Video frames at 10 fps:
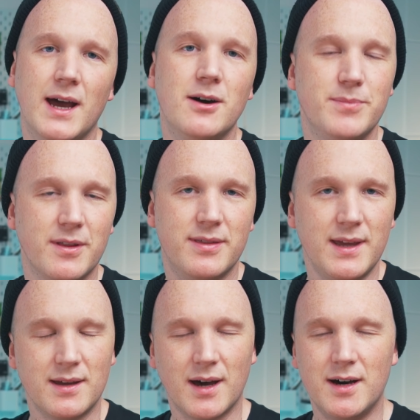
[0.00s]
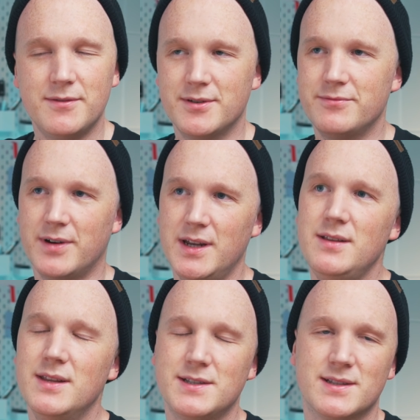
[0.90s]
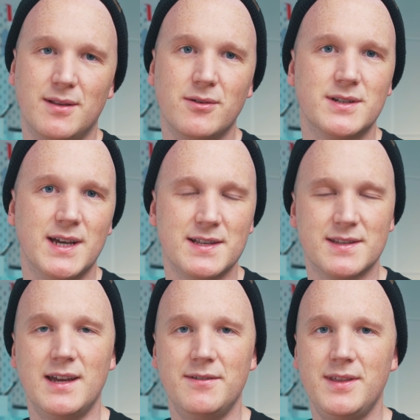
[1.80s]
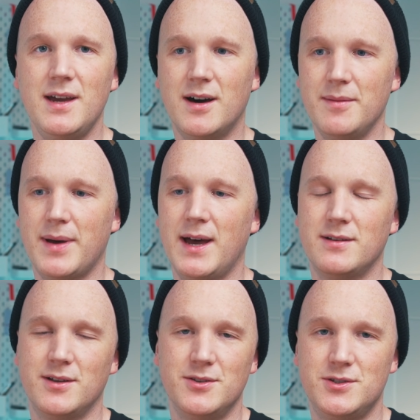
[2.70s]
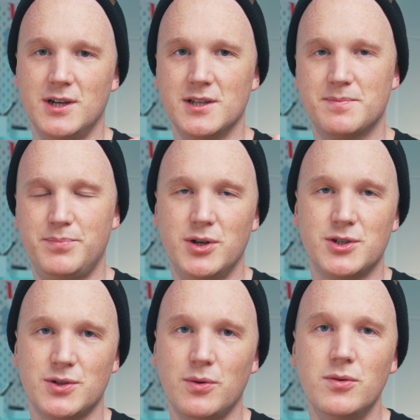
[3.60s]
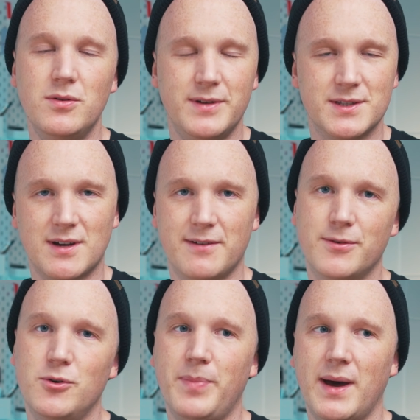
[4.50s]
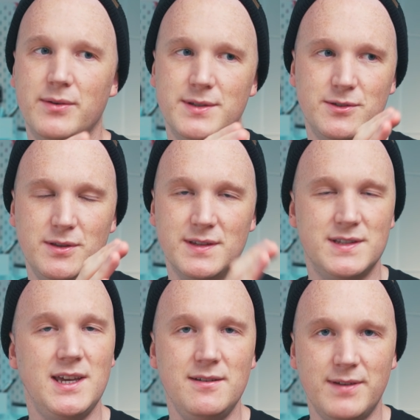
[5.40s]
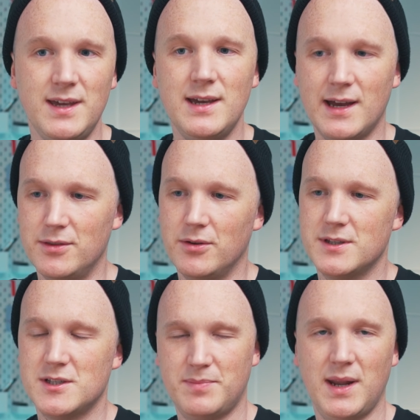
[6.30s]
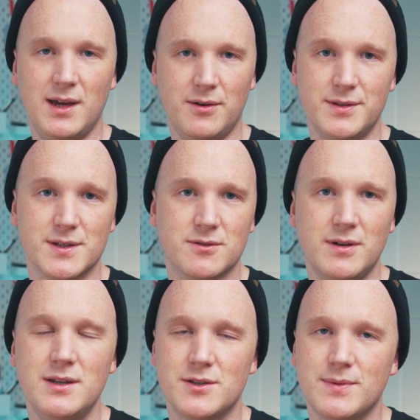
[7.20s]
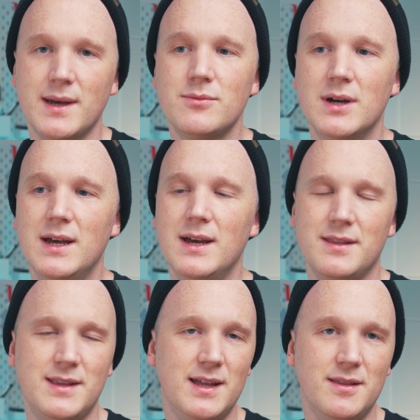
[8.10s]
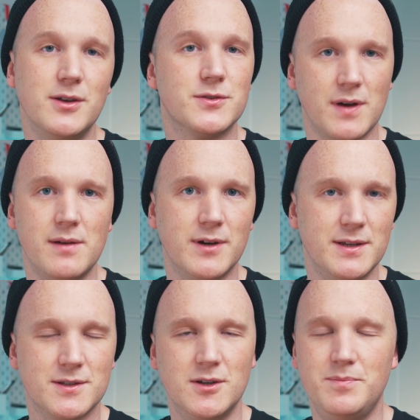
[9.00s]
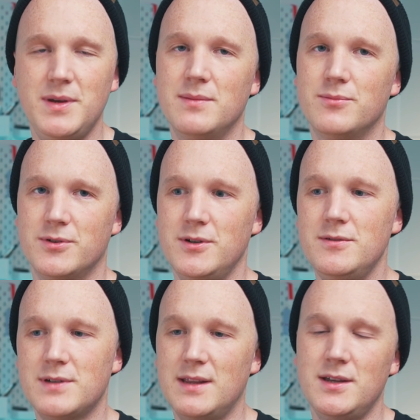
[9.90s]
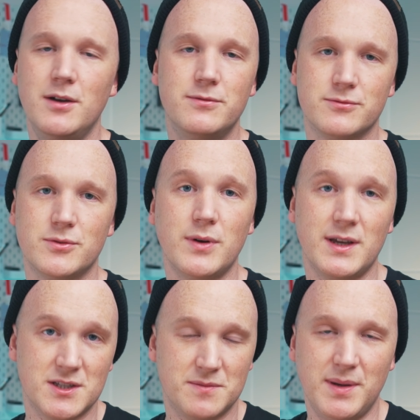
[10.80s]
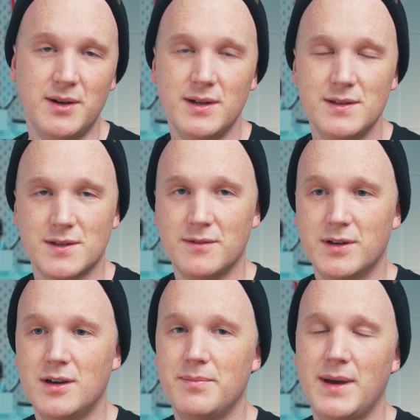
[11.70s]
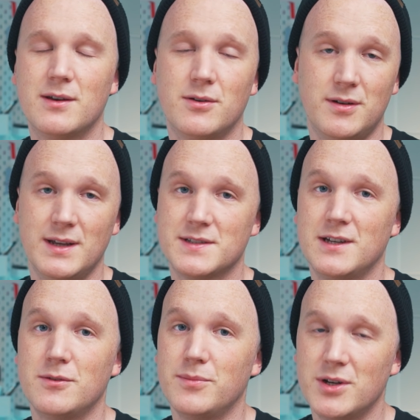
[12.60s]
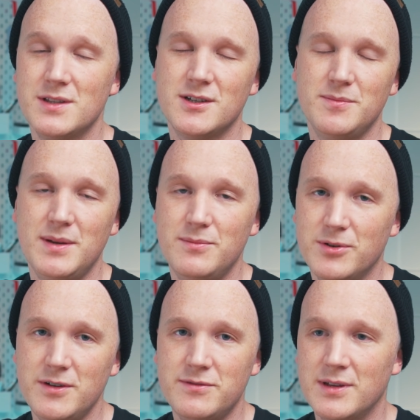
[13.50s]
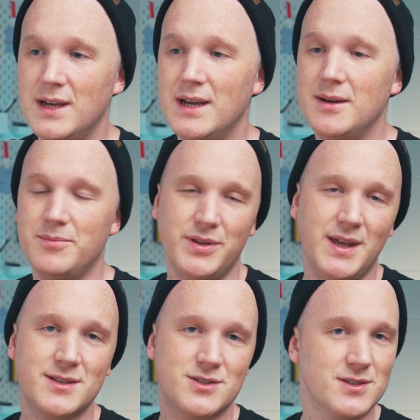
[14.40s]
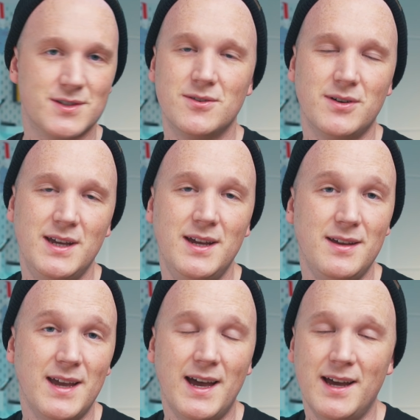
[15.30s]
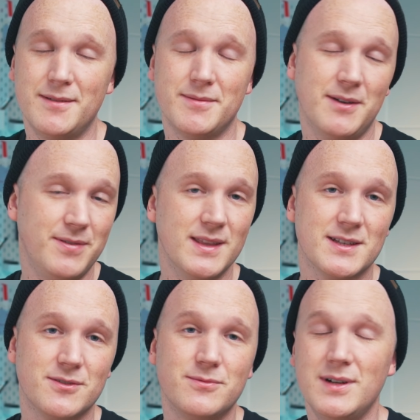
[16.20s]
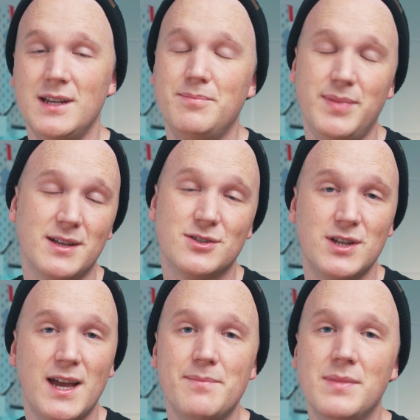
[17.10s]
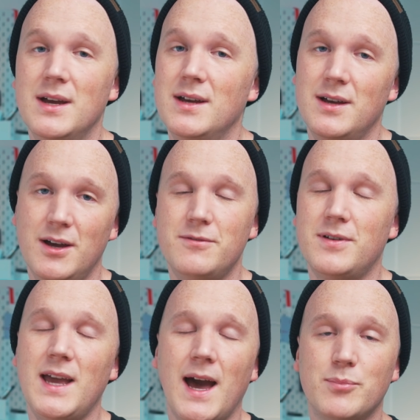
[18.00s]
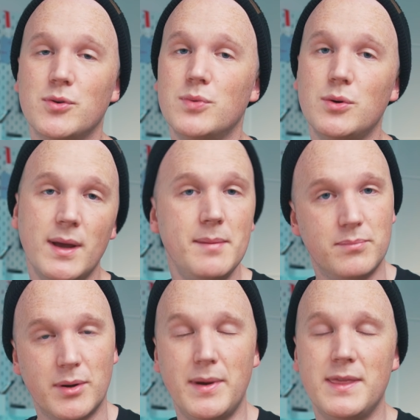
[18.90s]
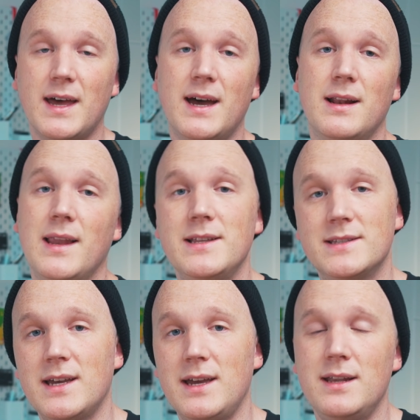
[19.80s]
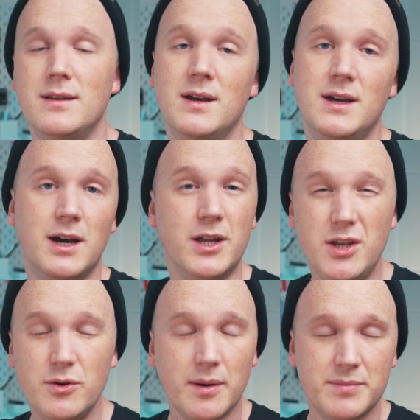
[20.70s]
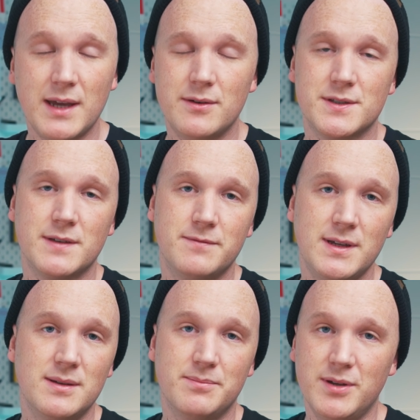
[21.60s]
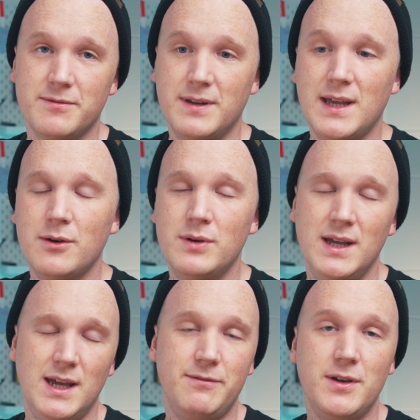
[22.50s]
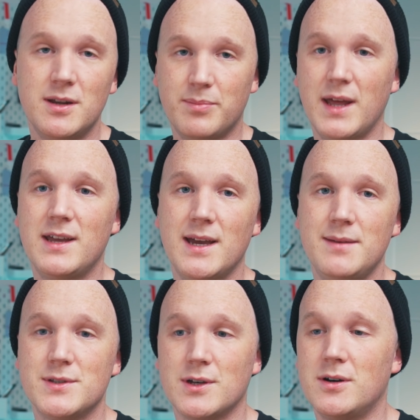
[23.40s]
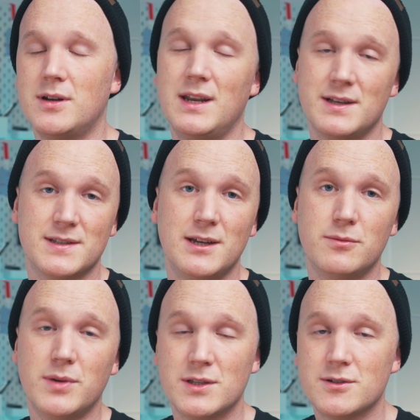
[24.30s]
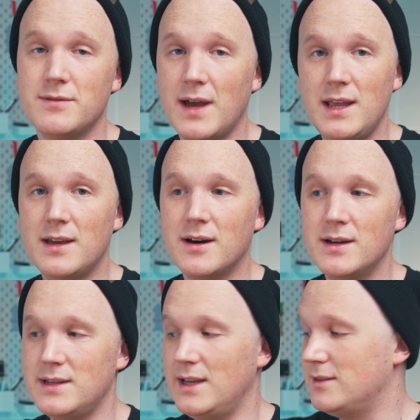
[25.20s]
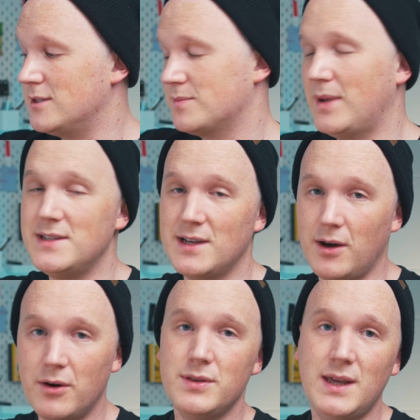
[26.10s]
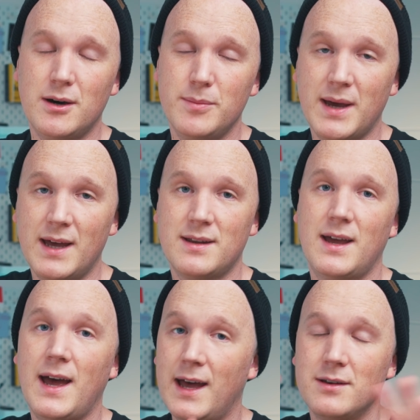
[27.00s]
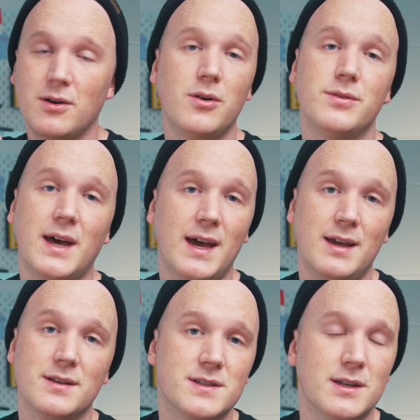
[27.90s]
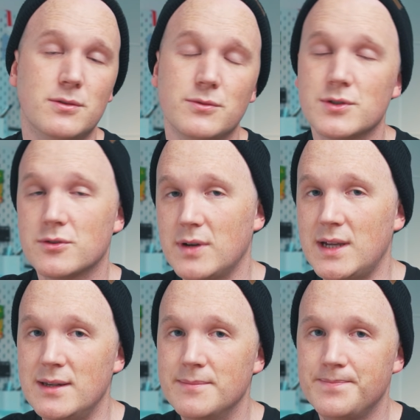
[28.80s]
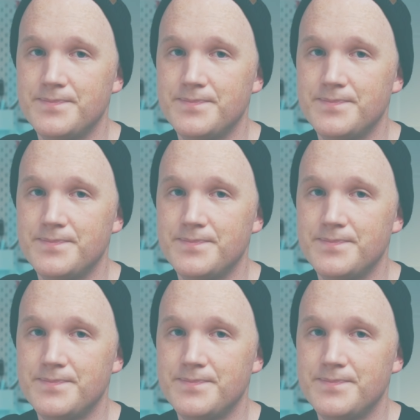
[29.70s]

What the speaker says: help but think after running this long test that if the iPad could just push all of its graphical power to the TV and not display it on the screen as well, then those frame rates could be improved and the overall experience of an iPad on an external monitor could be improved, but that's just not here yet, and I think that's a really big shame. Hopefully Apple will implement that later in a new update or something, but for now, if you're going to play games on an external monitor of any kind, it displays it on the iPad and on that external screen.